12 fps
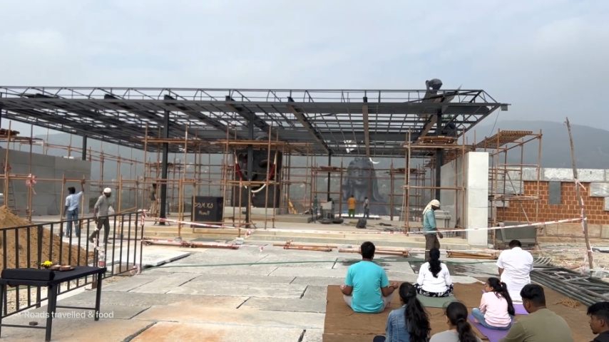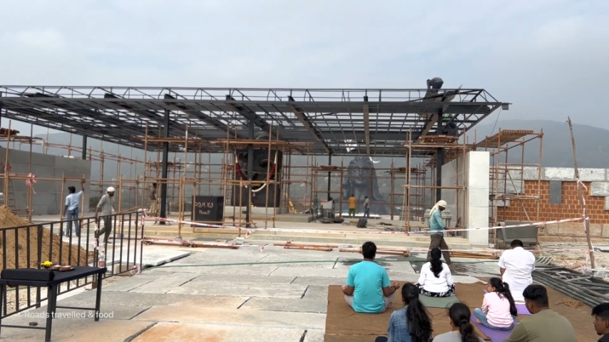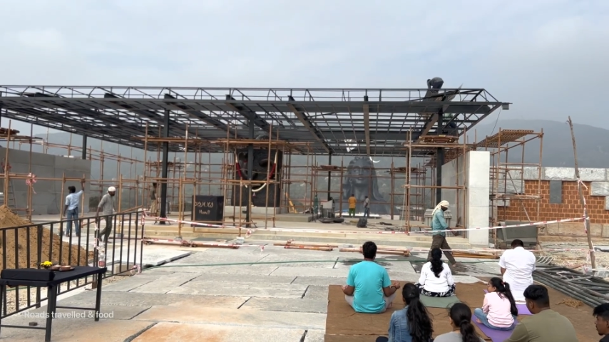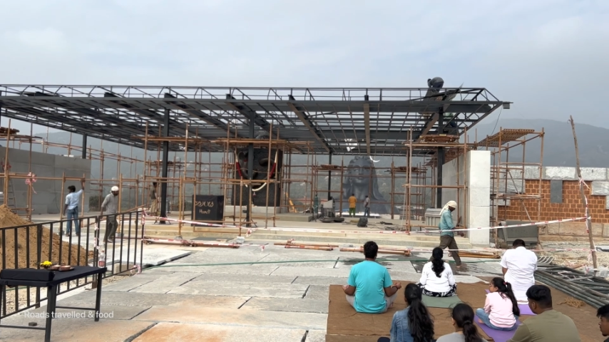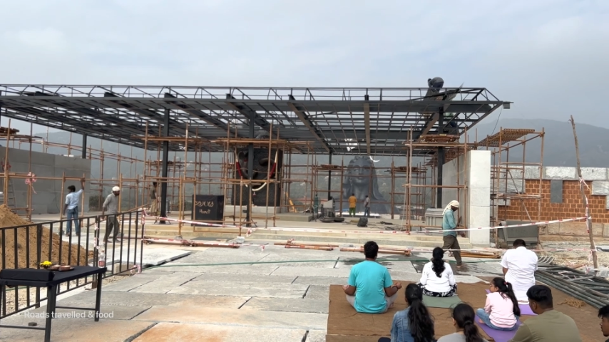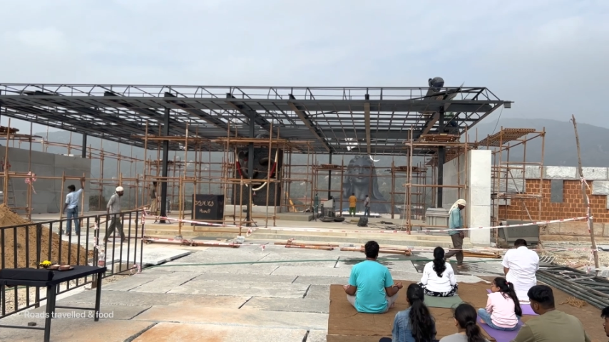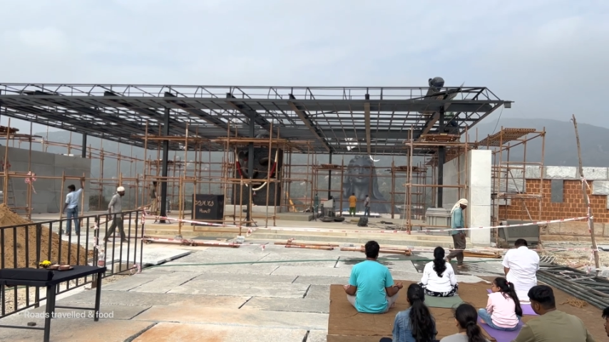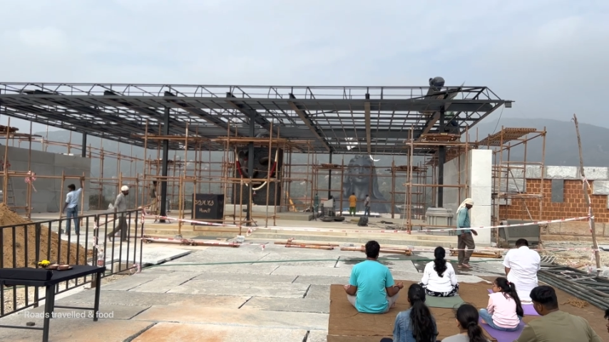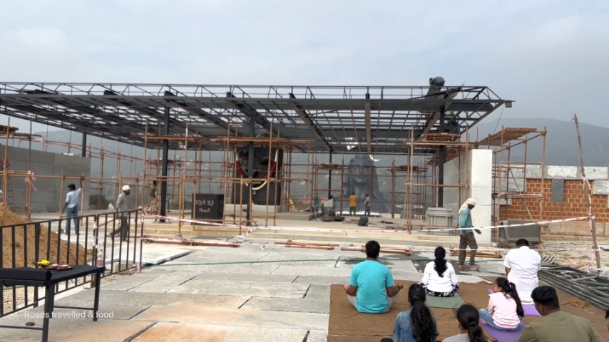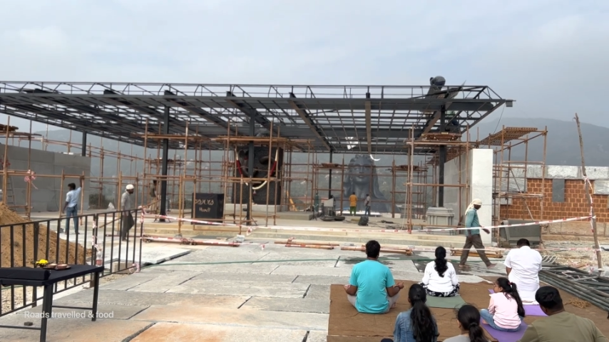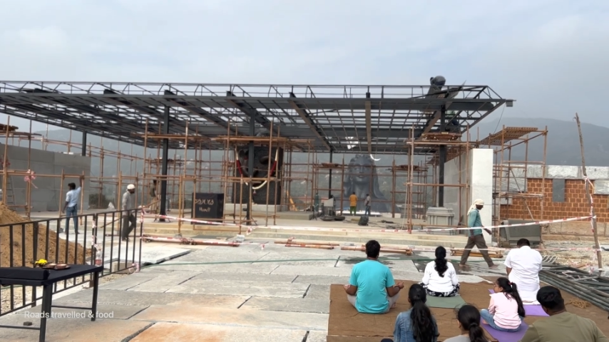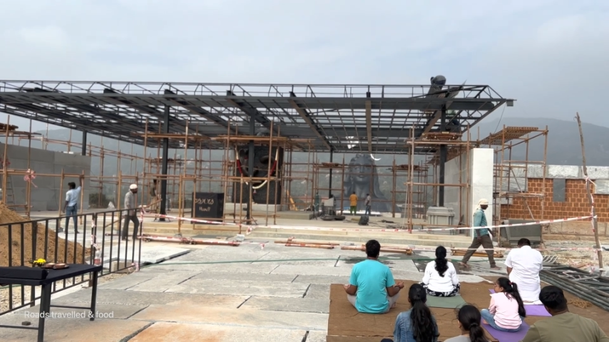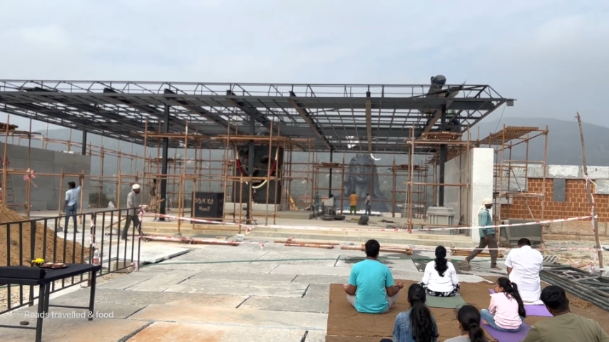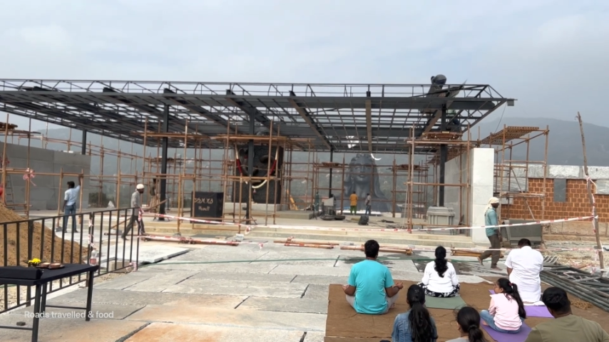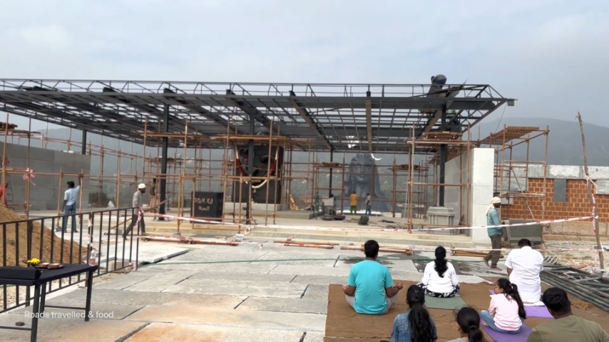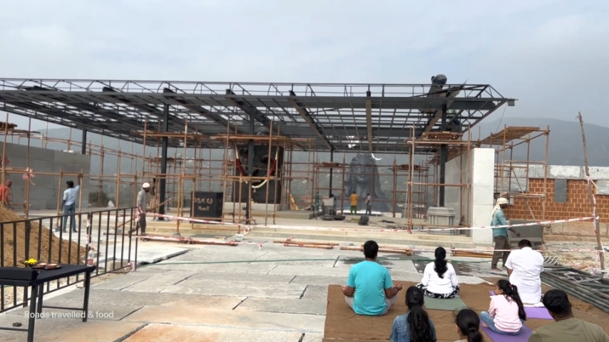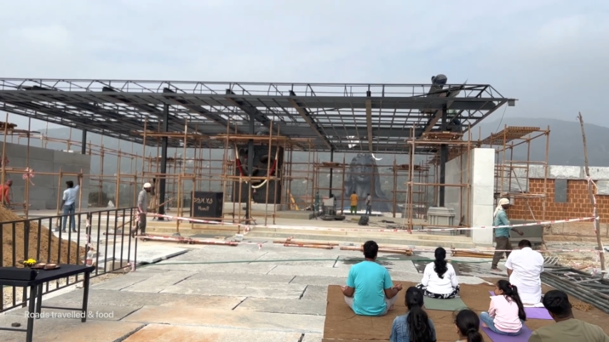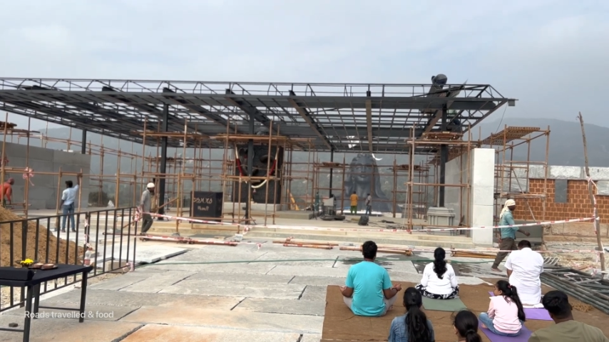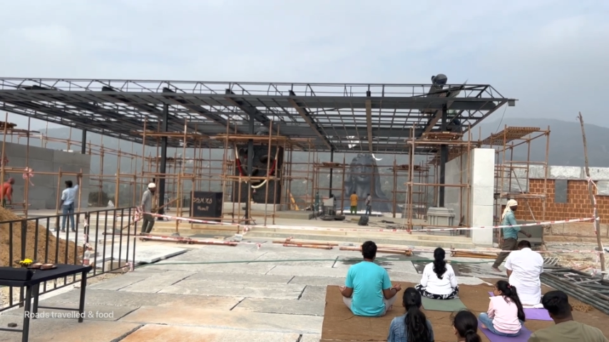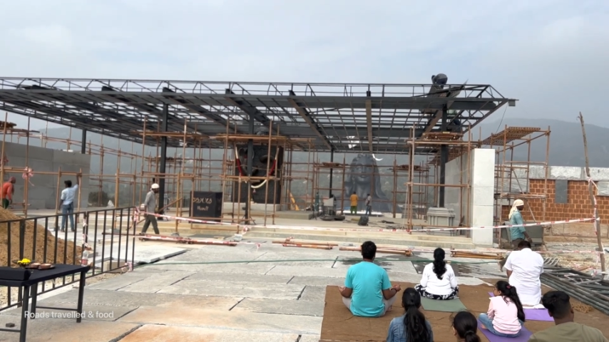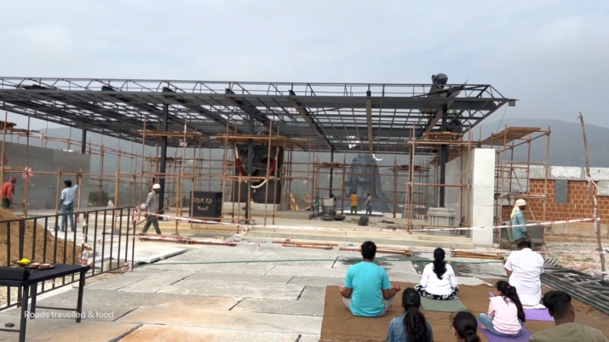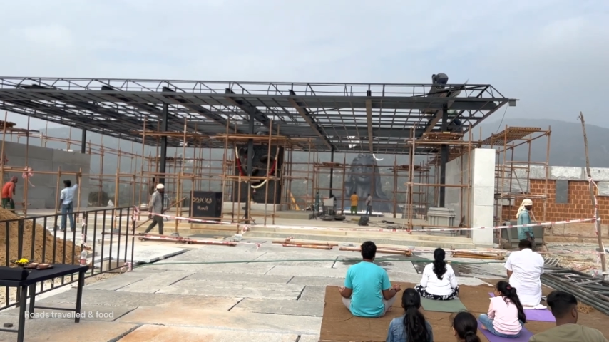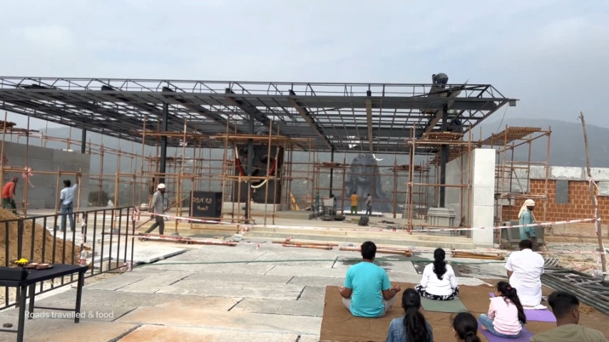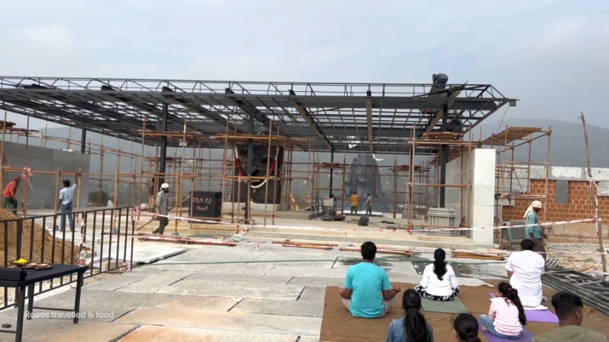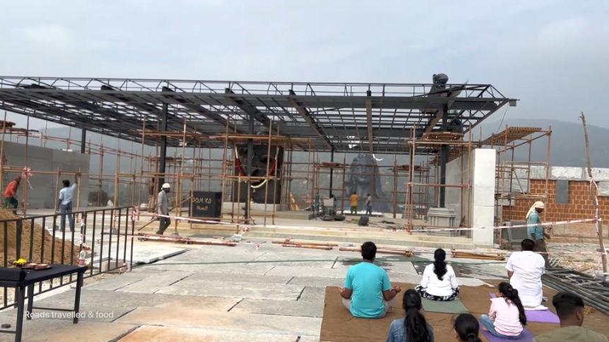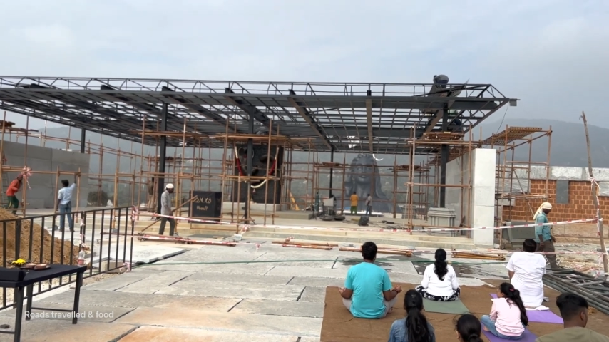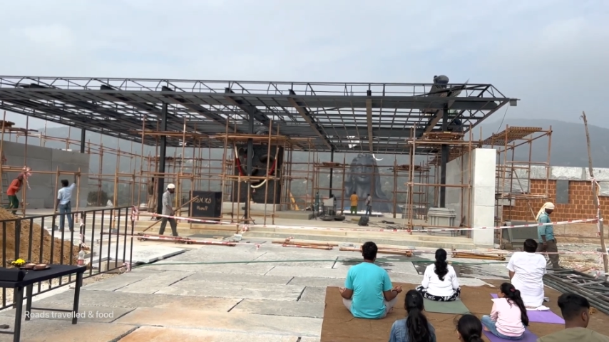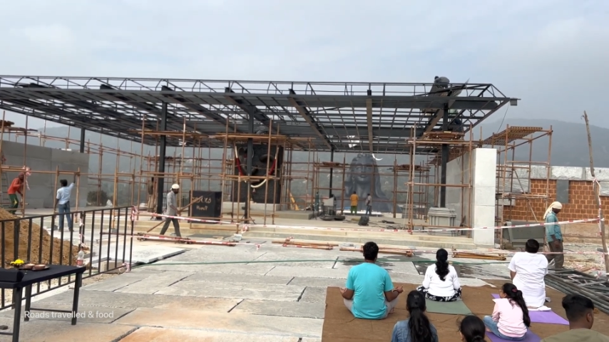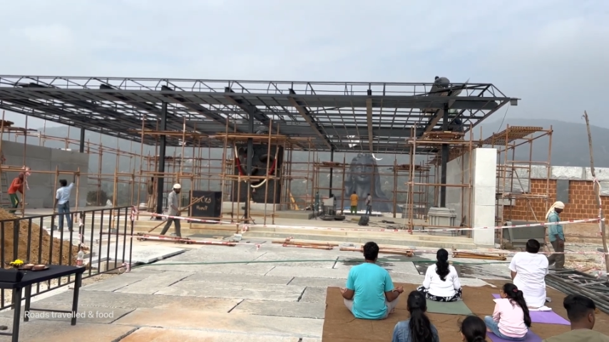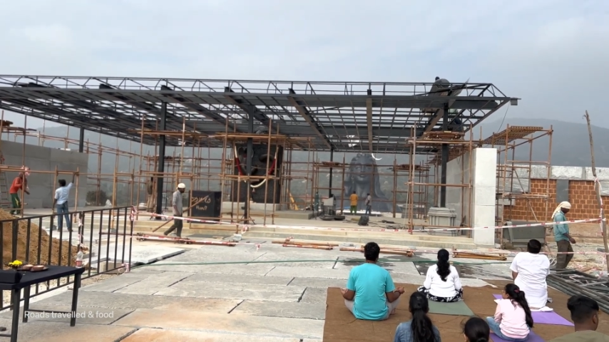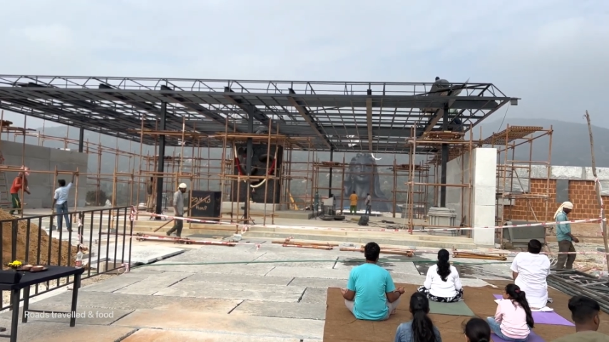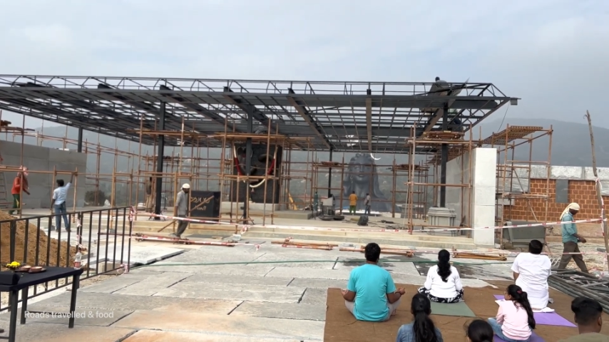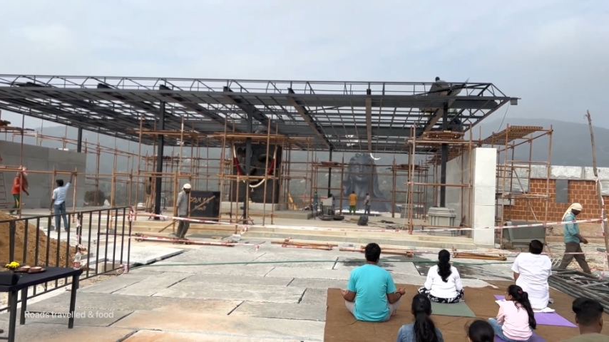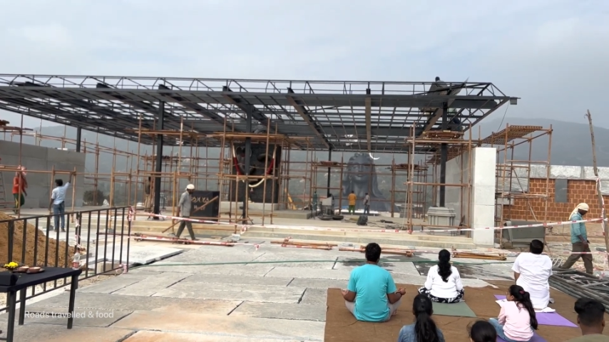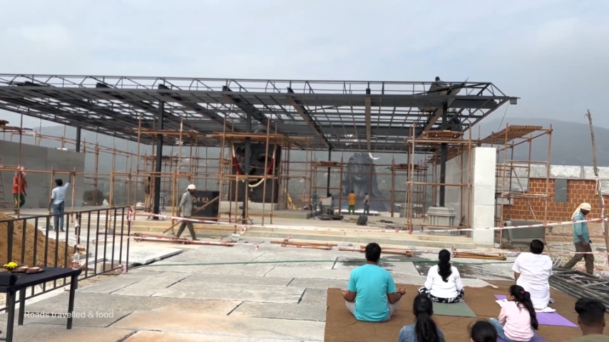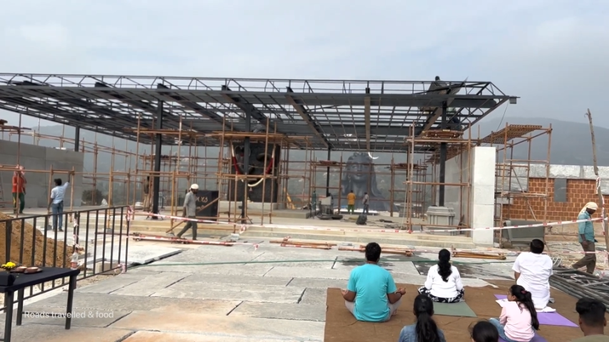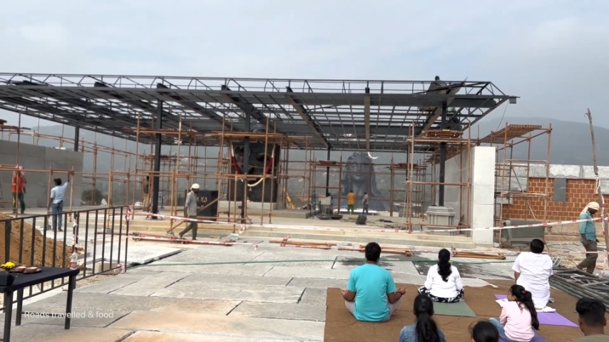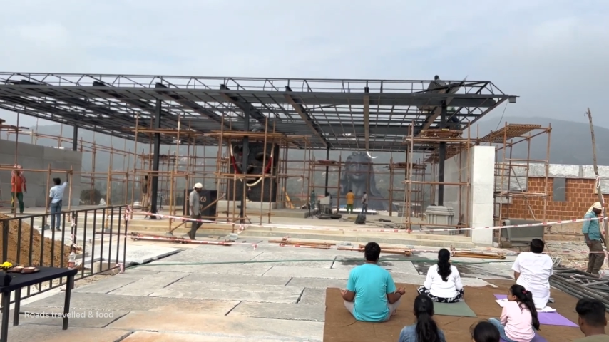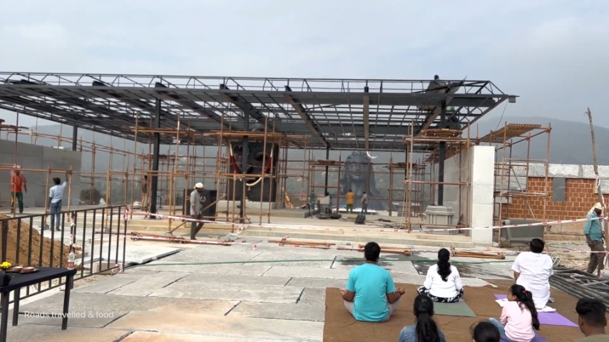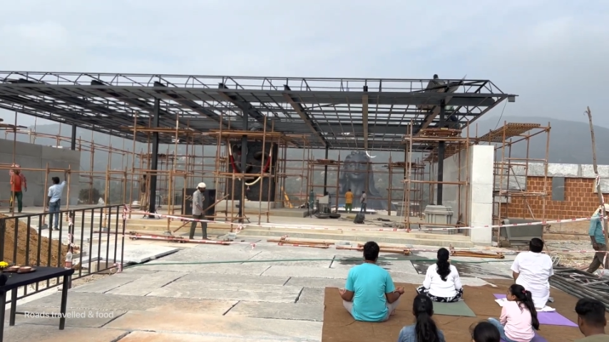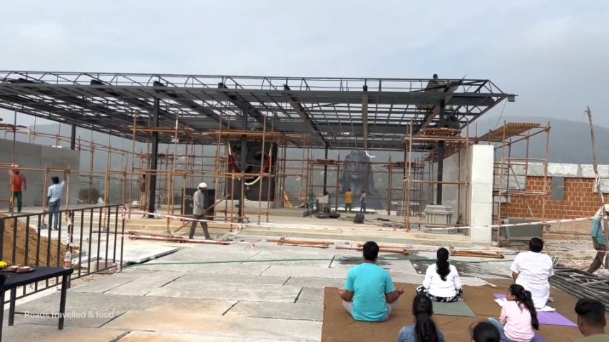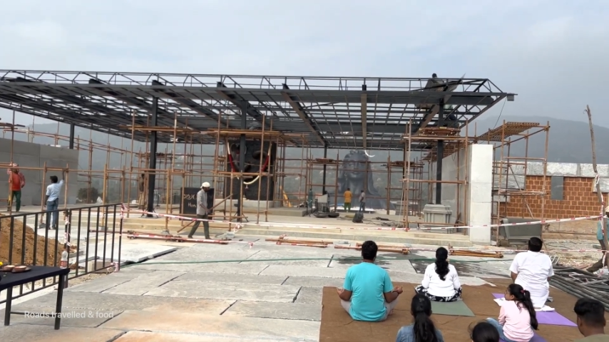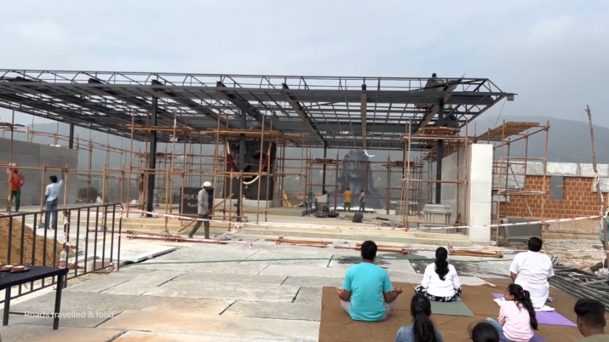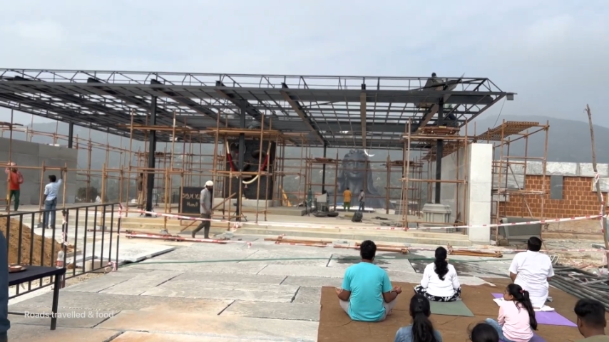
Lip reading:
(no speaker visible)